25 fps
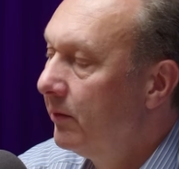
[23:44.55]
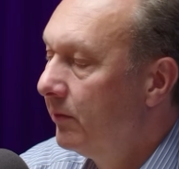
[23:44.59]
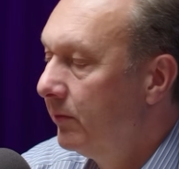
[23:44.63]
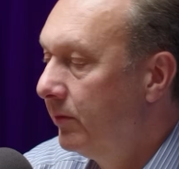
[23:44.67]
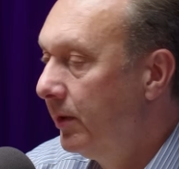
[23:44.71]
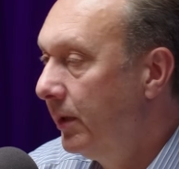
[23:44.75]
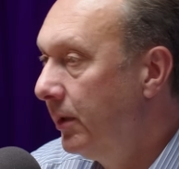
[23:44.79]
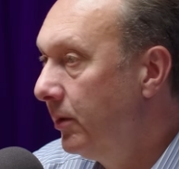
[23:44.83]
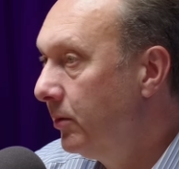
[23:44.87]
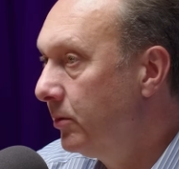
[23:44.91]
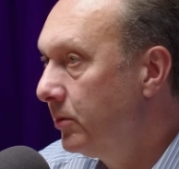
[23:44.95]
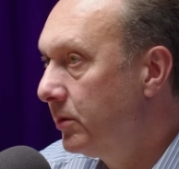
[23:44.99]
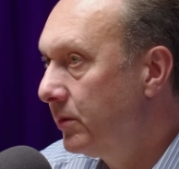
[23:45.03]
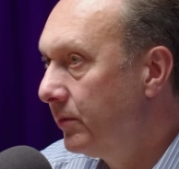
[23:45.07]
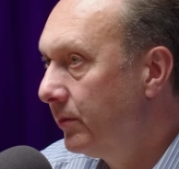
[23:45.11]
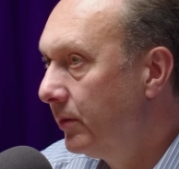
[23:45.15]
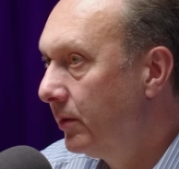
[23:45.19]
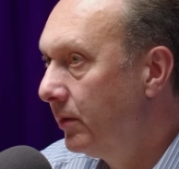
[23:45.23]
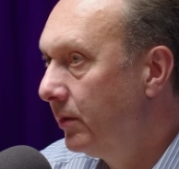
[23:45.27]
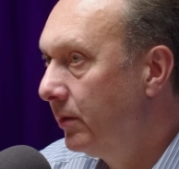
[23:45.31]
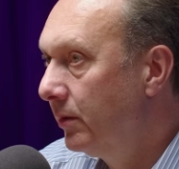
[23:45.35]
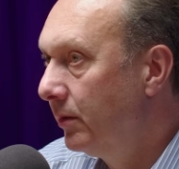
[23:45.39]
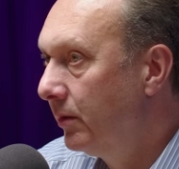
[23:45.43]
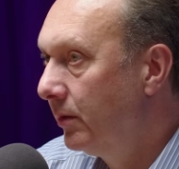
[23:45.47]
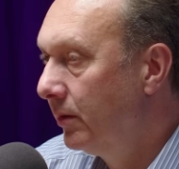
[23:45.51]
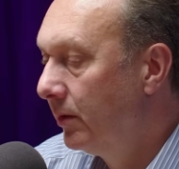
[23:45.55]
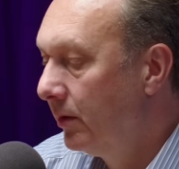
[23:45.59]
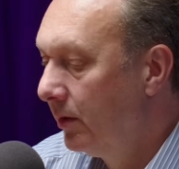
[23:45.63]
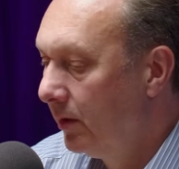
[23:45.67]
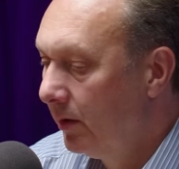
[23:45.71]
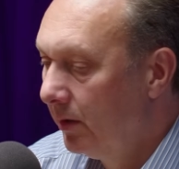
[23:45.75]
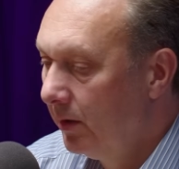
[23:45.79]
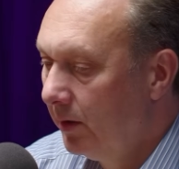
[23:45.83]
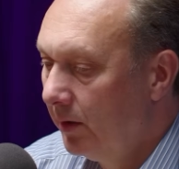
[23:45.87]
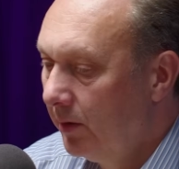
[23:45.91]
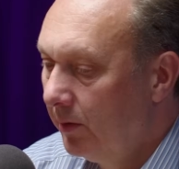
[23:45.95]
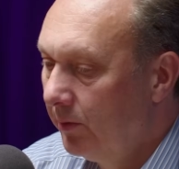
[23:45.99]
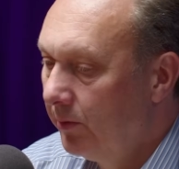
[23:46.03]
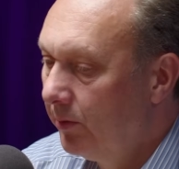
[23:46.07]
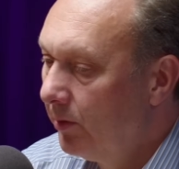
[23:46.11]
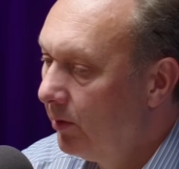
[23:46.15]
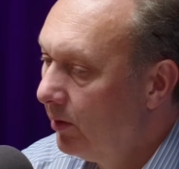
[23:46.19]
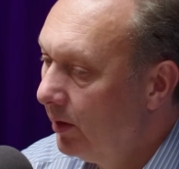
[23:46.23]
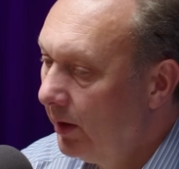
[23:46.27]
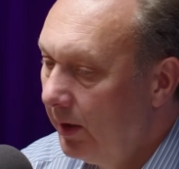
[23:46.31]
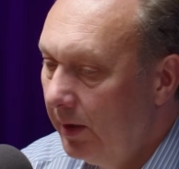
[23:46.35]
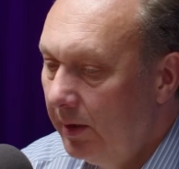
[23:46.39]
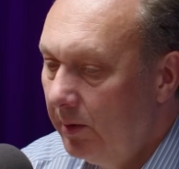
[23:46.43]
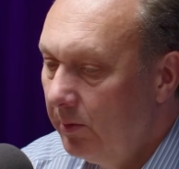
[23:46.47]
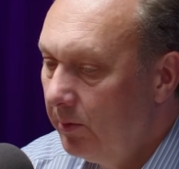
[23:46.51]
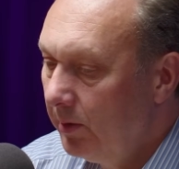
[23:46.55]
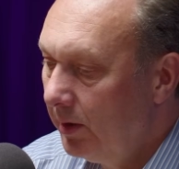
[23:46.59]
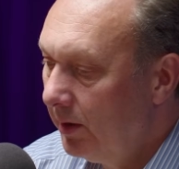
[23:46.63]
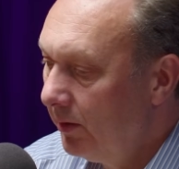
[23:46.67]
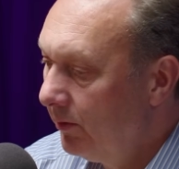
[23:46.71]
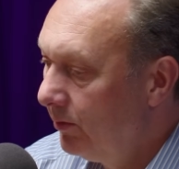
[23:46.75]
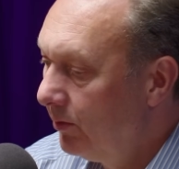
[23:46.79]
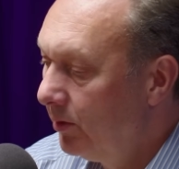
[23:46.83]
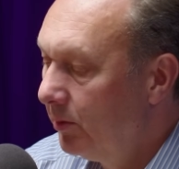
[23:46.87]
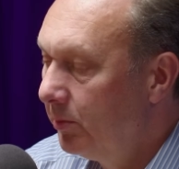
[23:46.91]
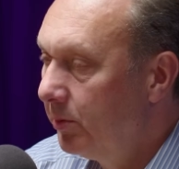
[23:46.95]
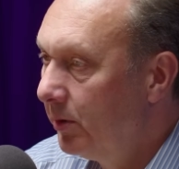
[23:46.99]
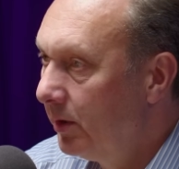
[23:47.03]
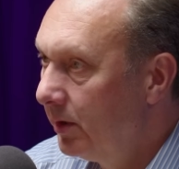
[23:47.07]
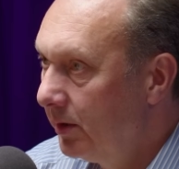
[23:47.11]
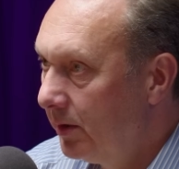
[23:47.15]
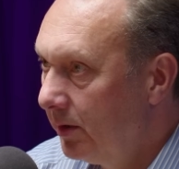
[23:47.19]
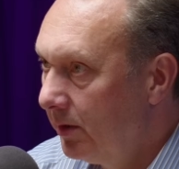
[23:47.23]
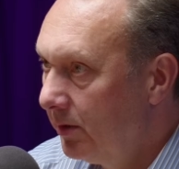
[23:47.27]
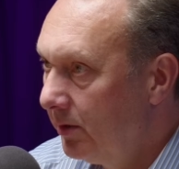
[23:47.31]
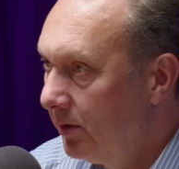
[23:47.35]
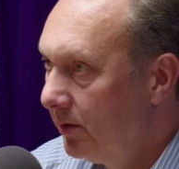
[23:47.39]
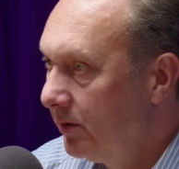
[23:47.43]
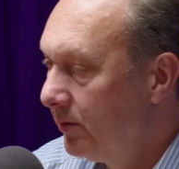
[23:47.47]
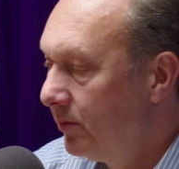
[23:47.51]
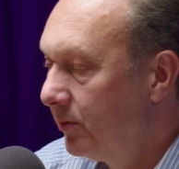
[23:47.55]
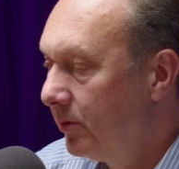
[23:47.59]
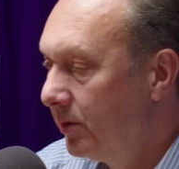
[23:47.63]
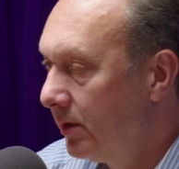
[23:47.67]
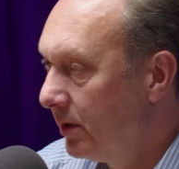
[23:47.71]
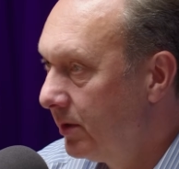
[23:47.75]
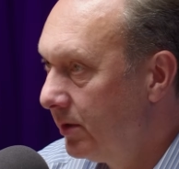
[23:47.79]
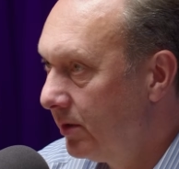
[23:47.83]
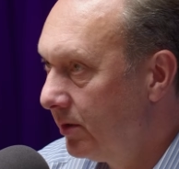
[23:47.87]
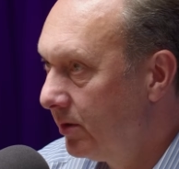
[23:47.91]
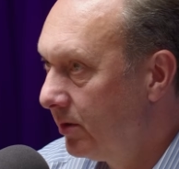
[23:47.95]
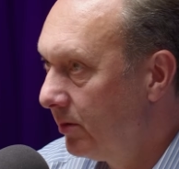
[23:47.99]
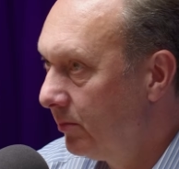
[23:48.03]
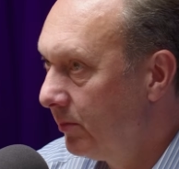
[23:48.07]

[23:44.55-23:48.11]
very useful for anyone, for politicians, for decision